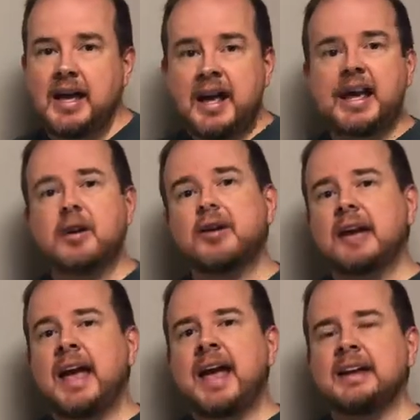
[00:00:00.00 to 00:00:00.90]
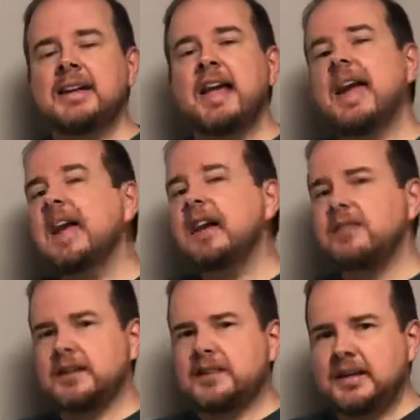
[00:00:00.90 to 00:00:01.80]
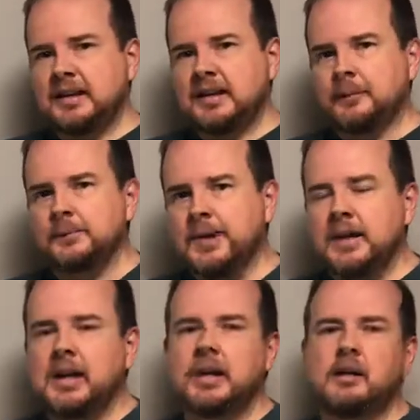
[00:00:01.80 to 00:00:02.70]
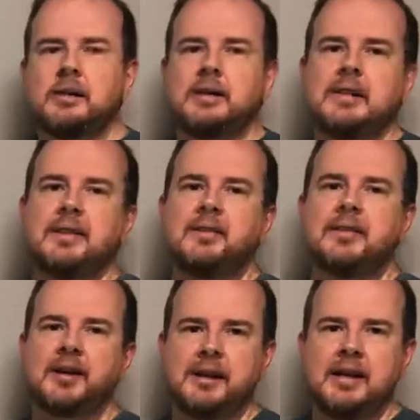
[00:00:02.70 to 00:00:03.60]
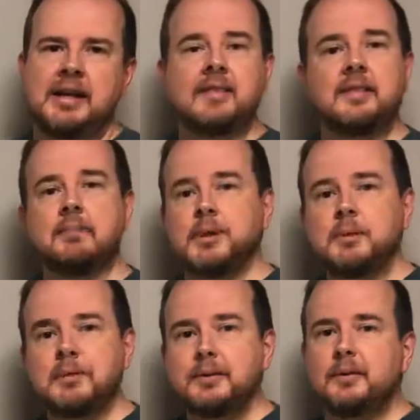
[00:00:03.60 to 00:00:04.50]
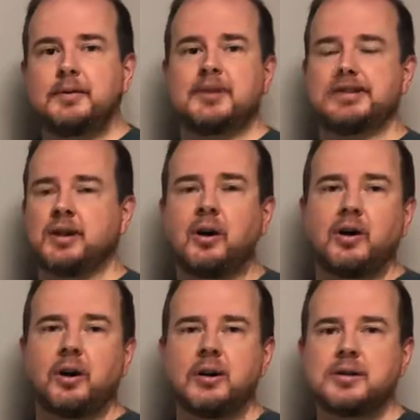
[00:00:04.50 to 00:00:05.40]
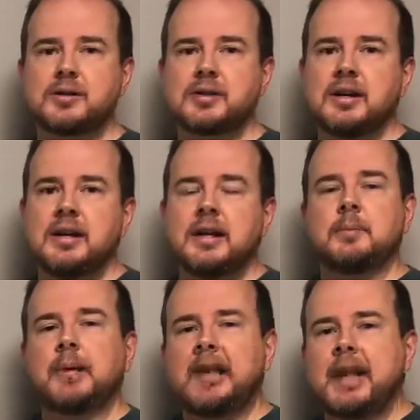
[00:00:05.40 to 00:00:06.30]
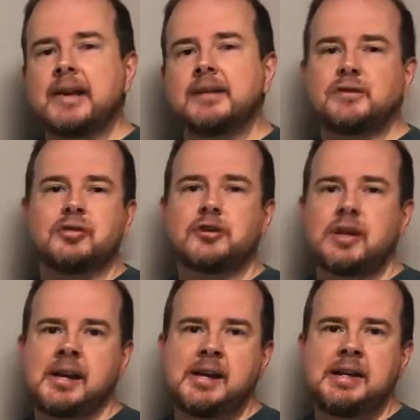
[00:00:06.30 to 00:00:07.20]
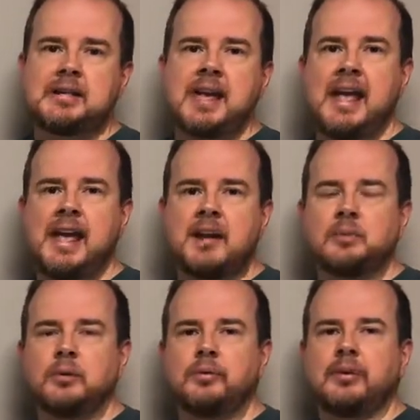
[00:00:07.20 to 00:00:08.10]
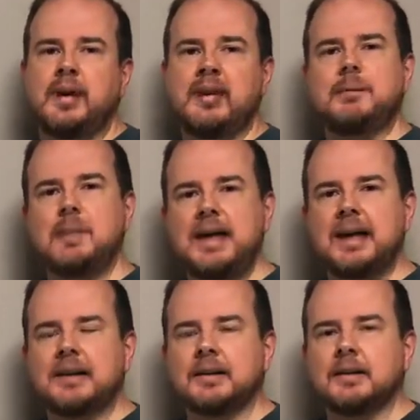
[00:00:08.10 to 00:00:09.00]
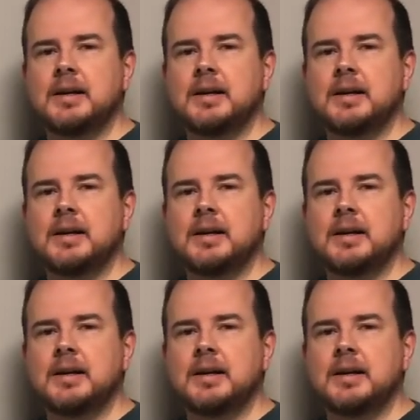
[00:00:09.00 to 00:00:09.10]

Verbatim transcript: He created everything, including the sun, the moon, the stars, plants, trees, animals, and man.